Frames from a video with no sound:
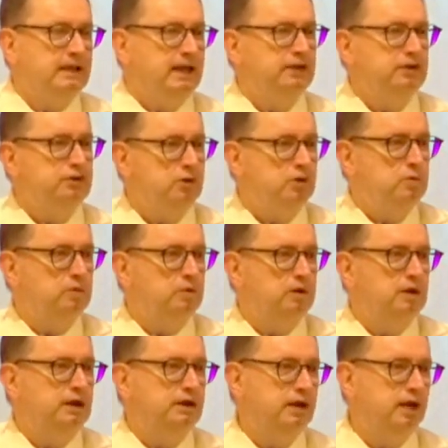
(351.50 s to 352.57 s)
And you
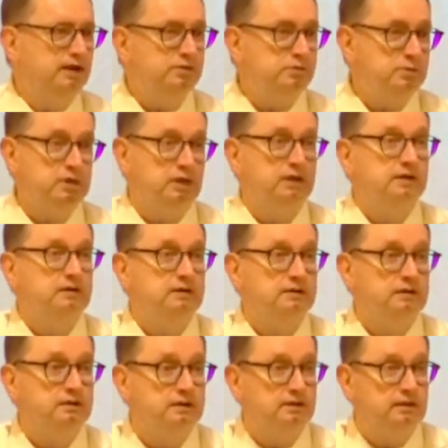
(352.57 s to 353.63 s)
know, another one,
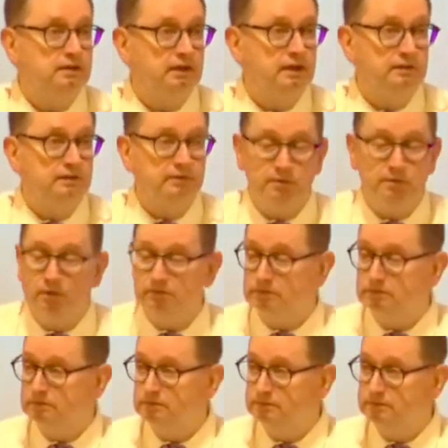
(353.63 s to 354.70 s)
uh, we won't
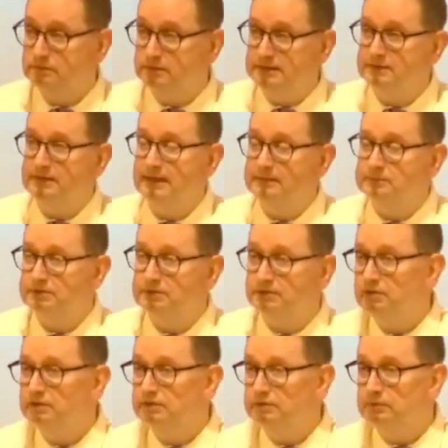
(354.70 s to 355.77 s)
take the time to
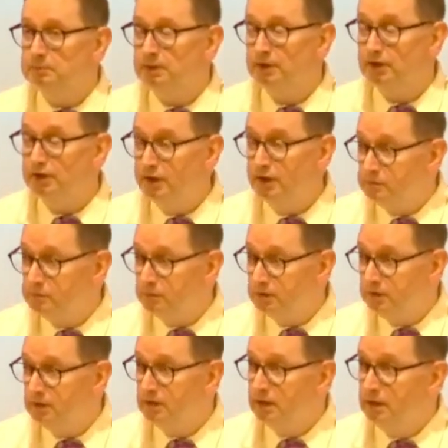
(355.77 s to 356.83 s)
turn to it, but another
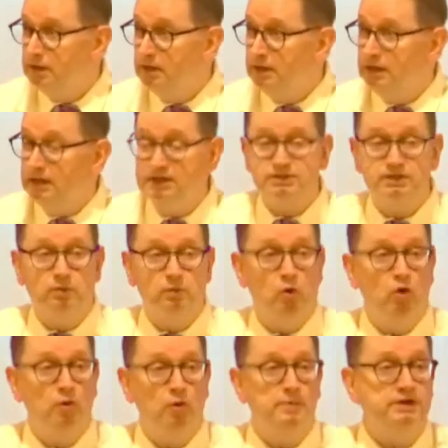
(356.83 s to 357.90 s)
one is the
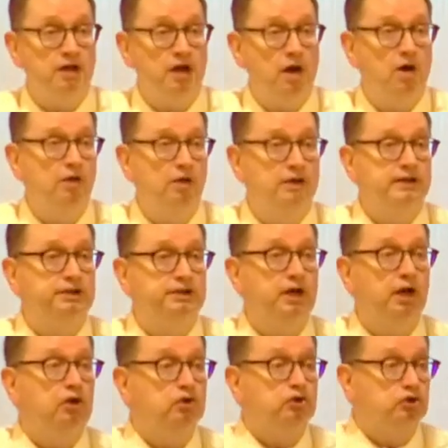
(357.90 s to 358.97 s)
woman caught in
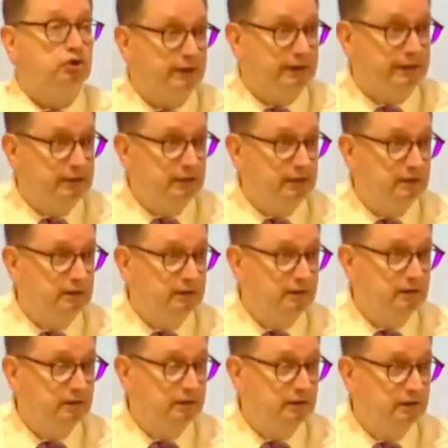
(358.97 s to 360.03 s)
adultery
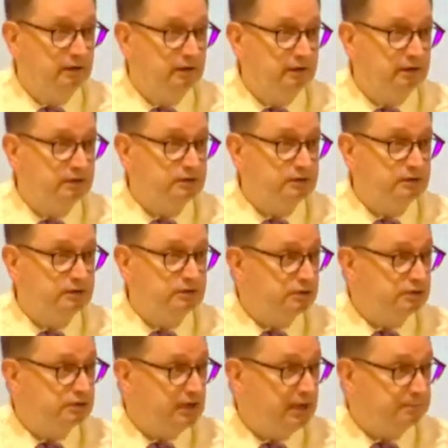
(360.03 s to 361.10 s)
in
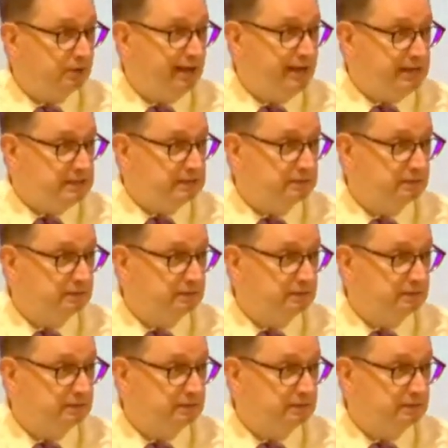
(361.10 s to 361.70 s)
John chapter 8.